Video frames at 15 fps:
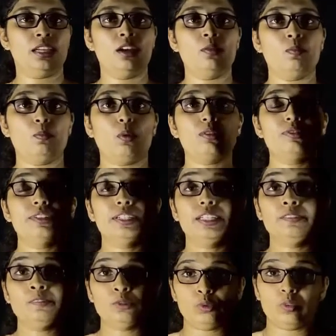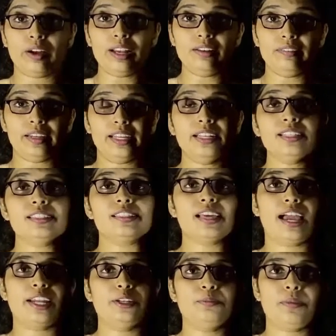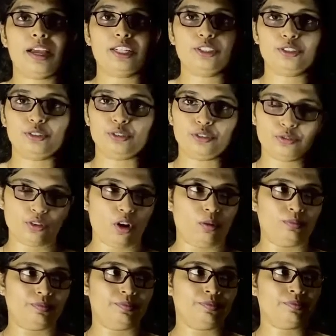positive 12 in sign magnitude form.